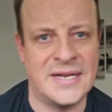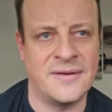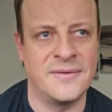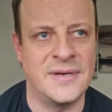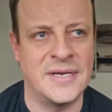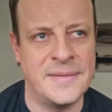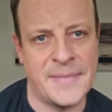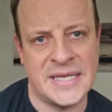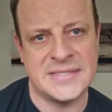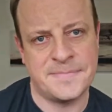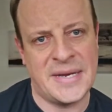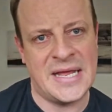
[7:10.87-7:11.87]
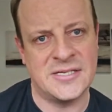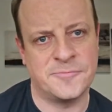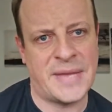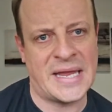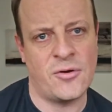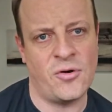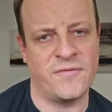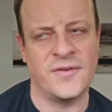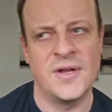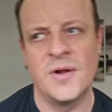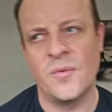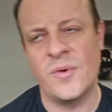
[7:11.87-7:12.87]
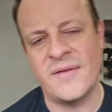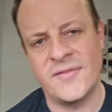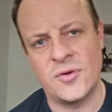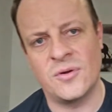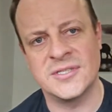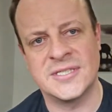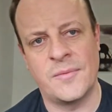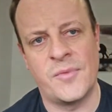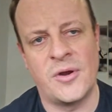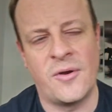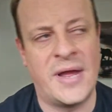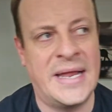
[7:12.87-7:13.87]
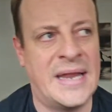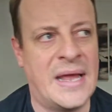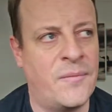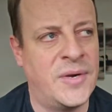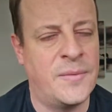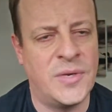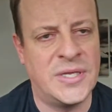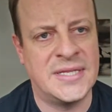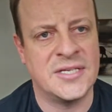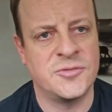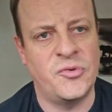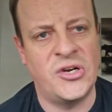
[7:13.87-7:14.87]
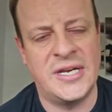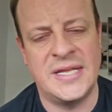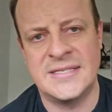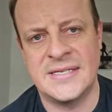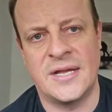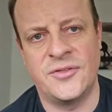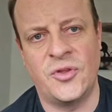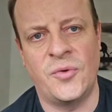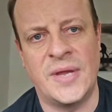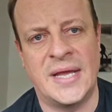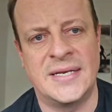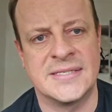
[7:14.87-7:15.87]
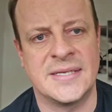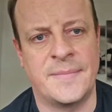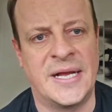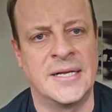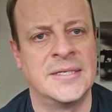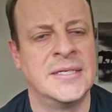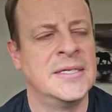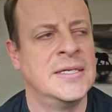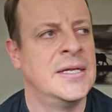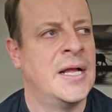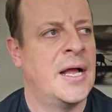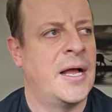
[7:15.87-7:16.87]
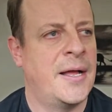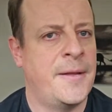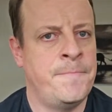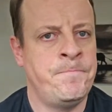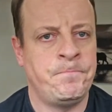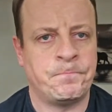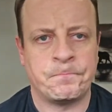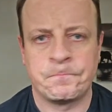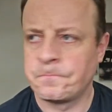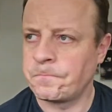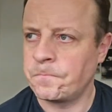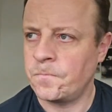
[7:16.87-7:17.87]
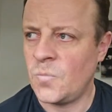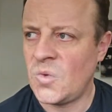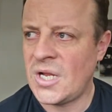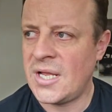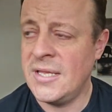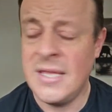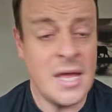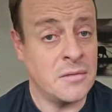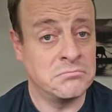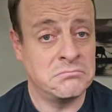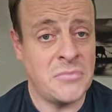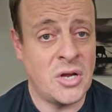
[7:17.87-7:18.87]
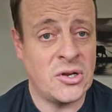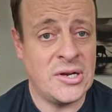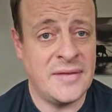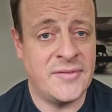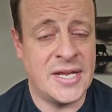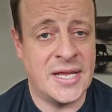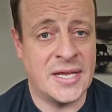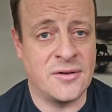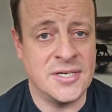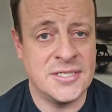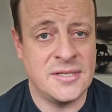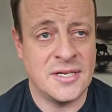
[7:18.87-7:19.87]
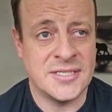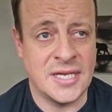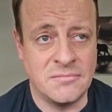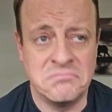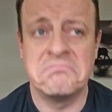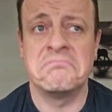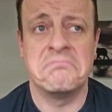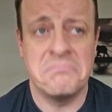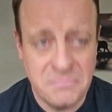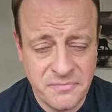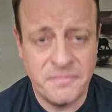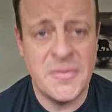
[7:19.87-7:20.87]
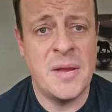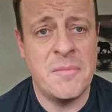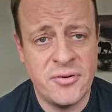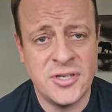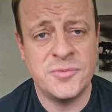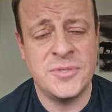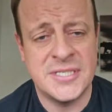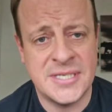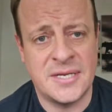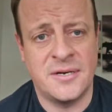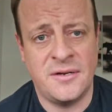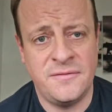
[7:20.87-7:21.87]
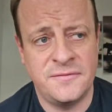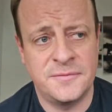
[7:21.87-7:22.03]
and it makes players back off. We haven't got someone like that. We desperately need to go and do that in the summer. Yeah, I'm going to leave it there, guys. Like I say, impressed with the second half.